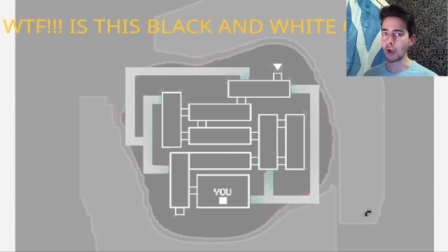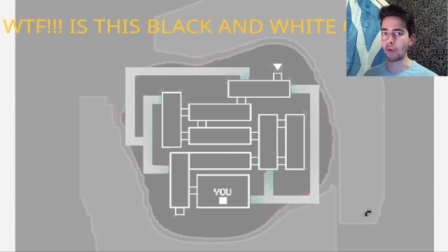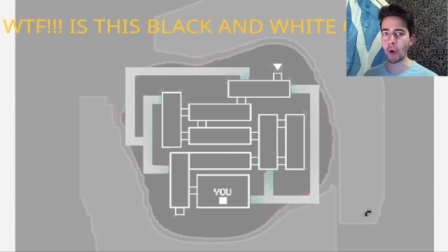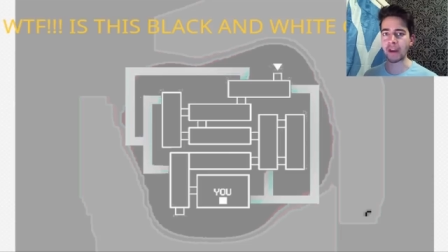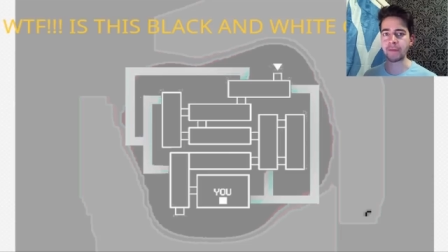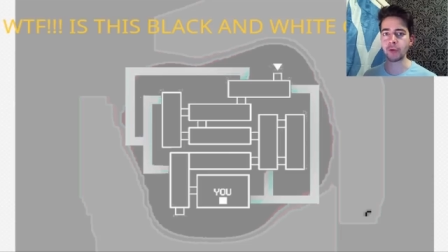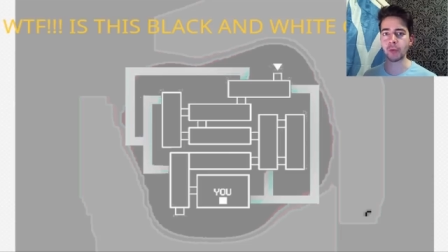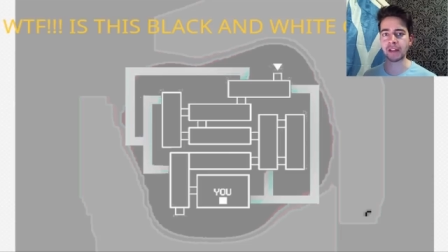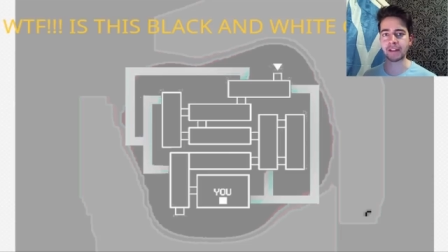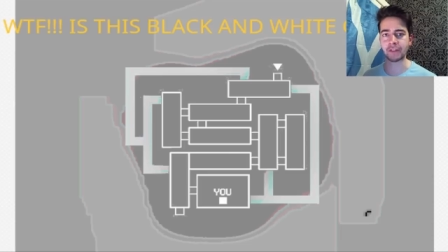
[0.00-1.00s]
what game you
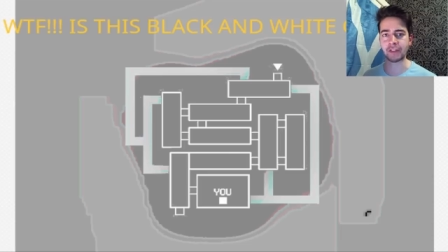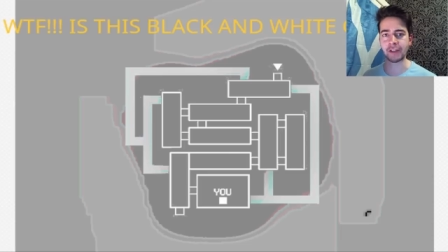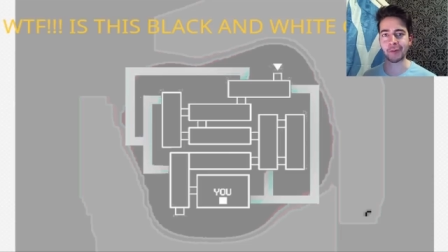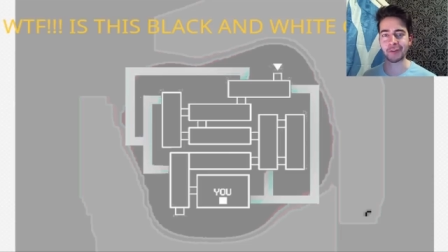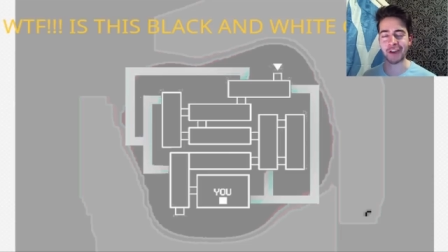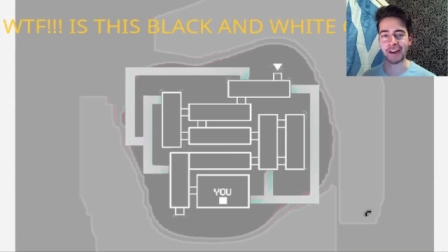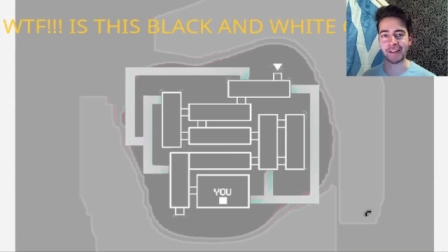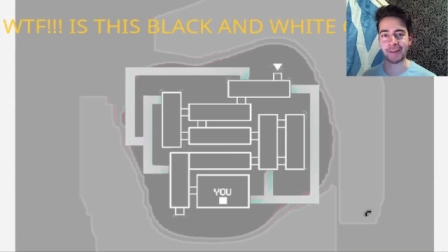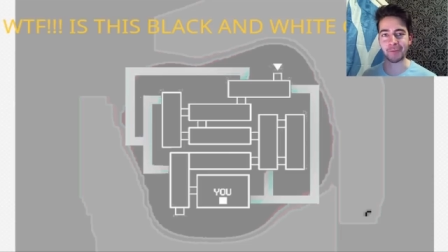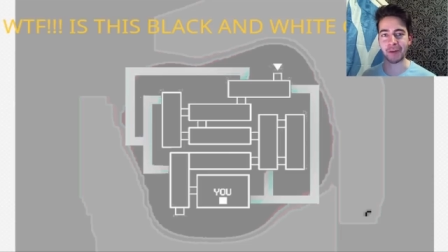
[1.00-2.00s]
would like to see on the channel
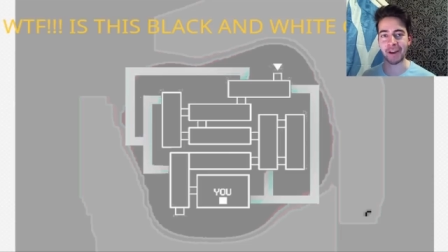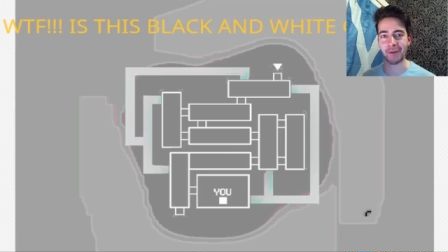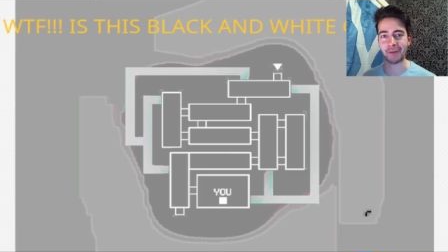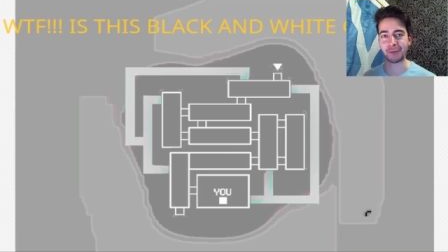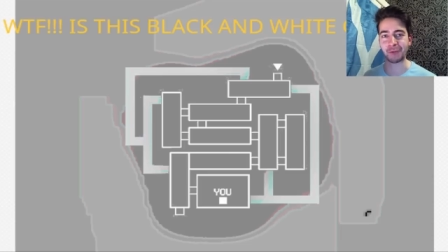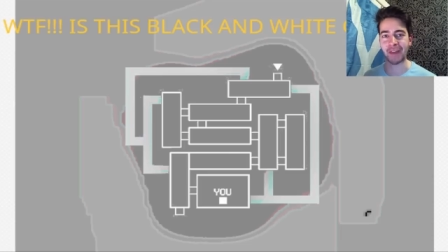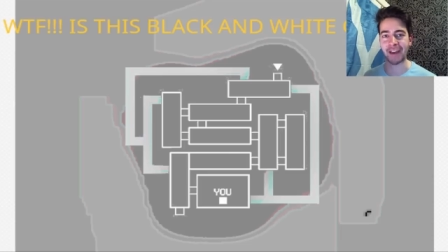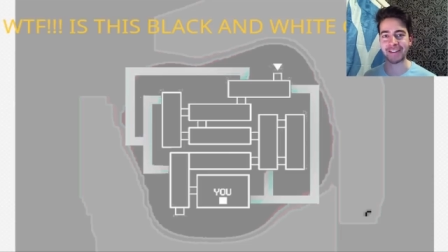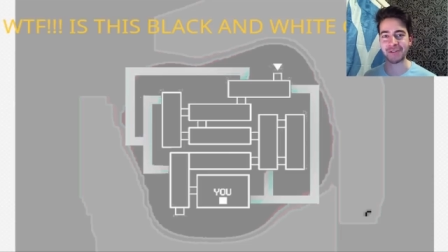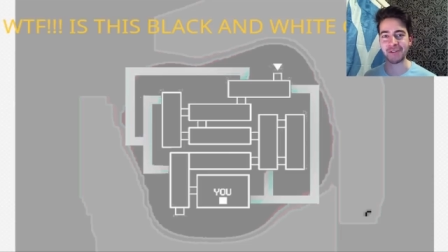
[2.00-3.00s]
and we'll get around to doing
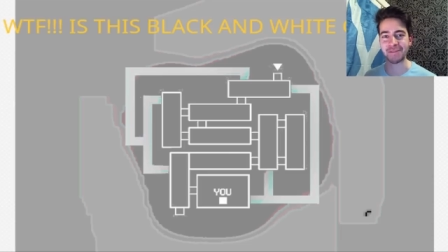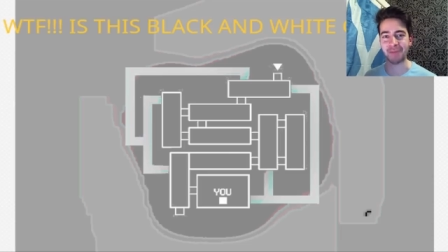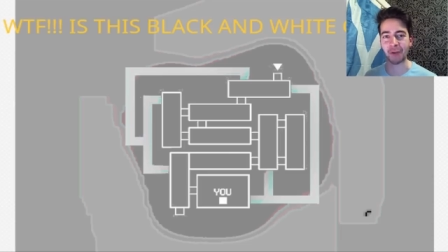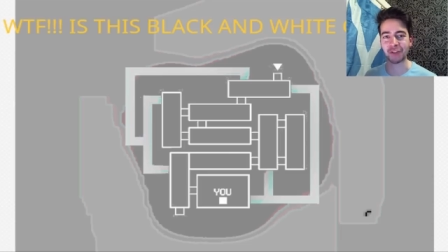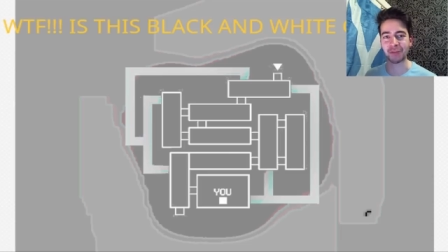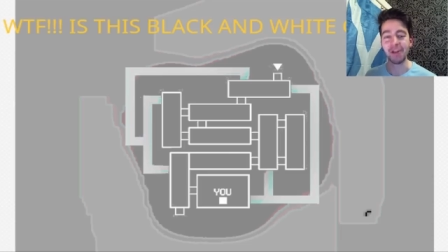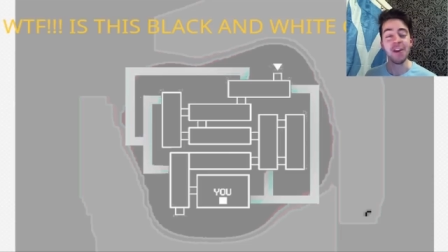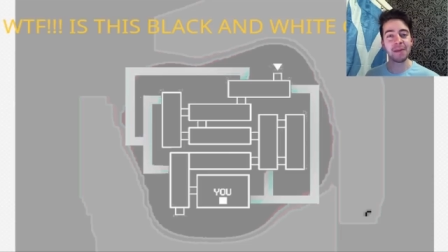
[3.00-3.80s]
that as soon as possible.